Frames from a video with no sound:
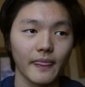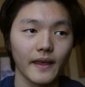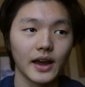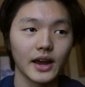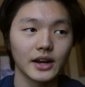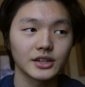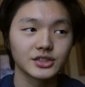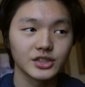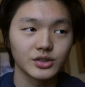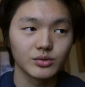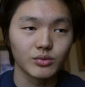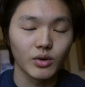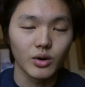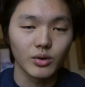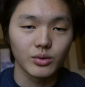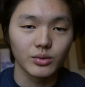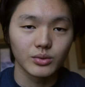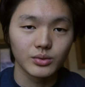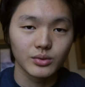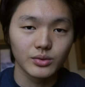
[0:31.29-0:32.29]
I actually
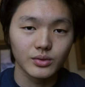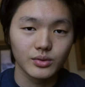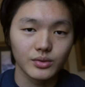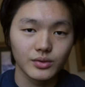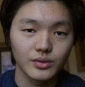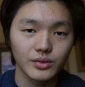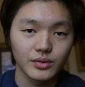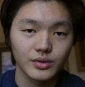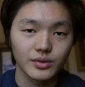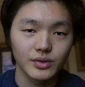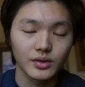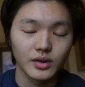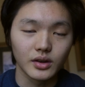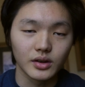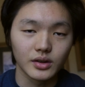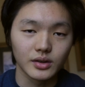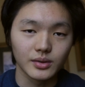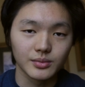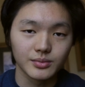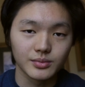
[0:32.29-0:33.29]
wrote
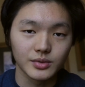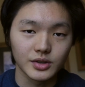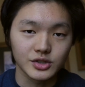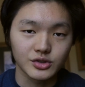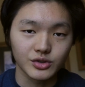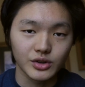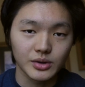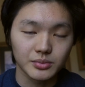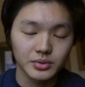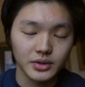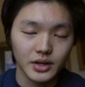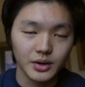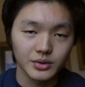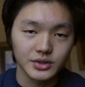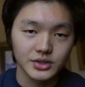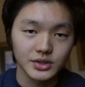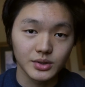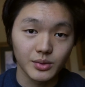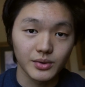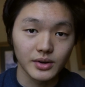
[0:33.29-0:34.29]
the screenplay
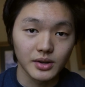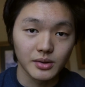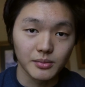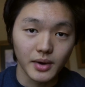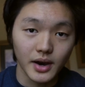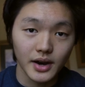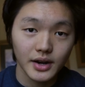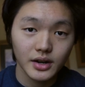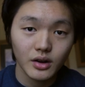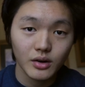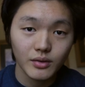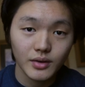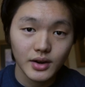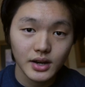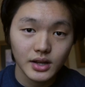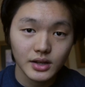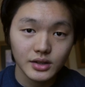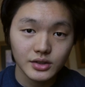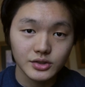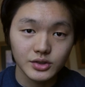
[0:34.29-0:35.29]
with someone in mind
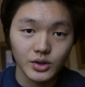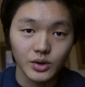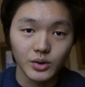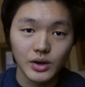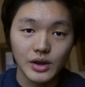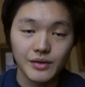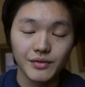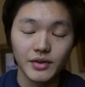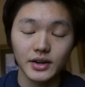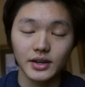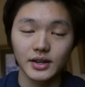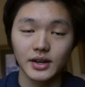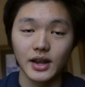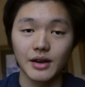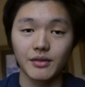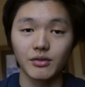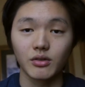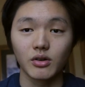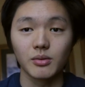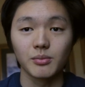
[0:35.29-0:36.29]
already, so if I can
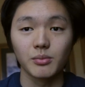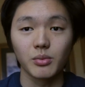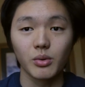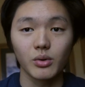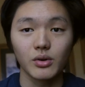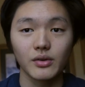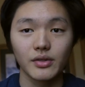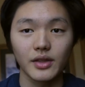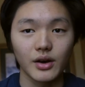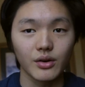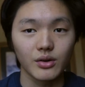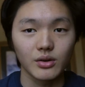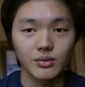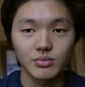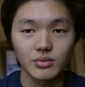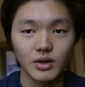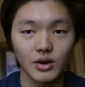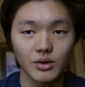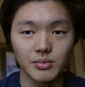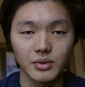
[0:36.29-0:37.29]
have her on board, that
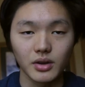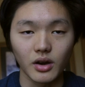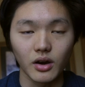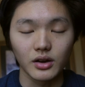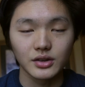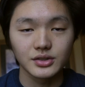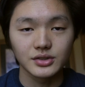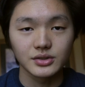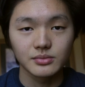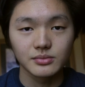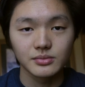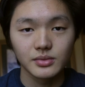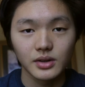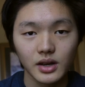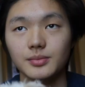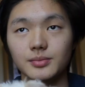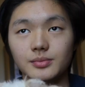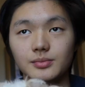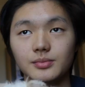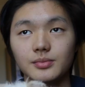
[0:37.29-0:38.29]
would be awesome.
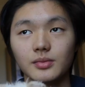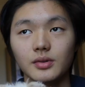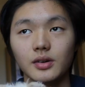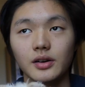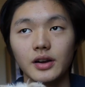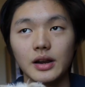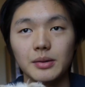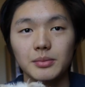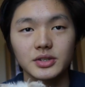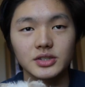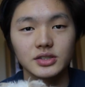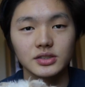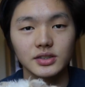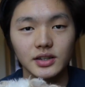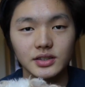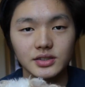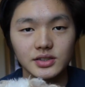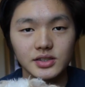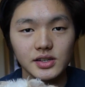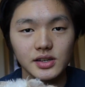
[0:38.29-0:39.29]
Her name is
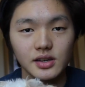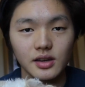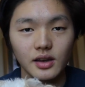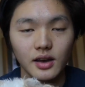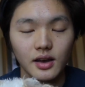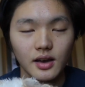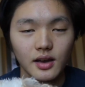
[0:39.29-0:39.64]
Lexi.